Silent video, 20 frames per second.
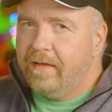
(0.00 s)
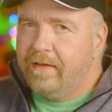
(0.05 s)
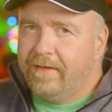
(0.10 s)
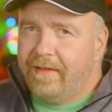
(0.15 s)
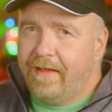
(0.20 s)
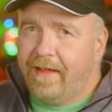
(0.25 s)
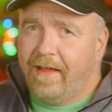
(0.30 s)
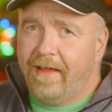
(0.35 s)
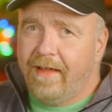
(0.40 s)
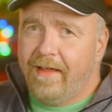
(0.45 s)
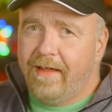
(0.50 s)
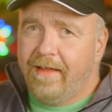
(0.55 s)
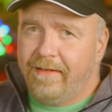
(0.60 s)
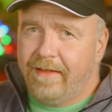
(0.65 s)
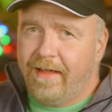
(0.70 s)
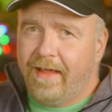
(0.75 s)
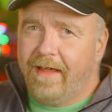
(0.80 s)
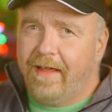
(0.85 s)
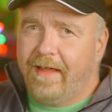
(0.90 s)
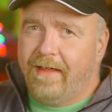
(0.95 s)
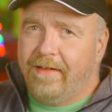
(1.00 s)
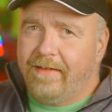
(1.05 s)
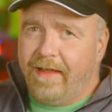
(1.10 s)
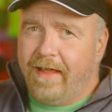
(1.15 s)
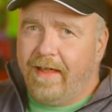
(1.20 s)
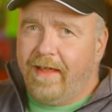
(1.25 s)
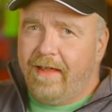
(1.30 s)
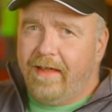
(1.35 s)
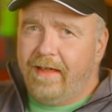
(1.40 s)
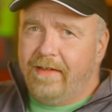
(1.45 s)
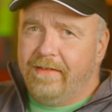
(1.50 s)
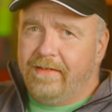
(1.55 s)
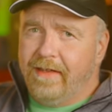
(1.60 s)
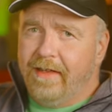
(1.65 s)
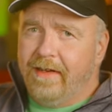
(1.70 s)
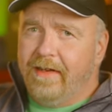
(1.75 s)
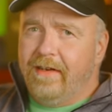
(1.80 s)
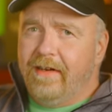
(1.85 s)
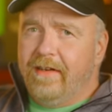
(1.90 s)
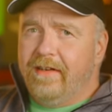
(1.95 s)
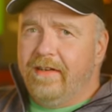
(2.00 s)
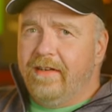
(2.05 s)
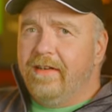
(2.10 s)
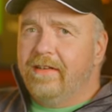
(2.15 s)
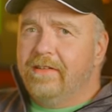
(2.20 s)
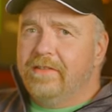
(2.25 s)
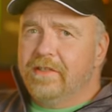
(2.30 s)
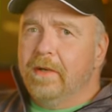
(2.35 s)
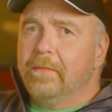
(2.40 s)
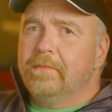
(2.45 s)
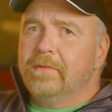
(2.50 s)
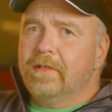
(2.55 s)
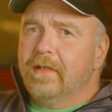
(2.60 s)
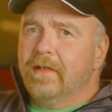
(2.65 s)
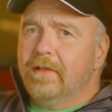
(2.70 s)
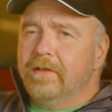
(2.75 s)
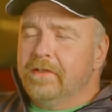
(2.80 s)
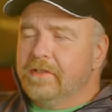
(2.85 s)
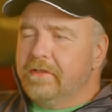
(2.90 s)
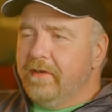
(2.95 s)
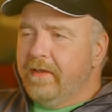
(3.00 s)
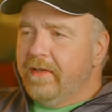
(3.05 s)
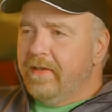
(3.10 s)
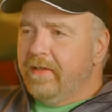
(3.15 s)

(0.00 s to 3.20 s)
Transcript: Yeah, yeah, yeah, I did it. I did a jump to clear screen.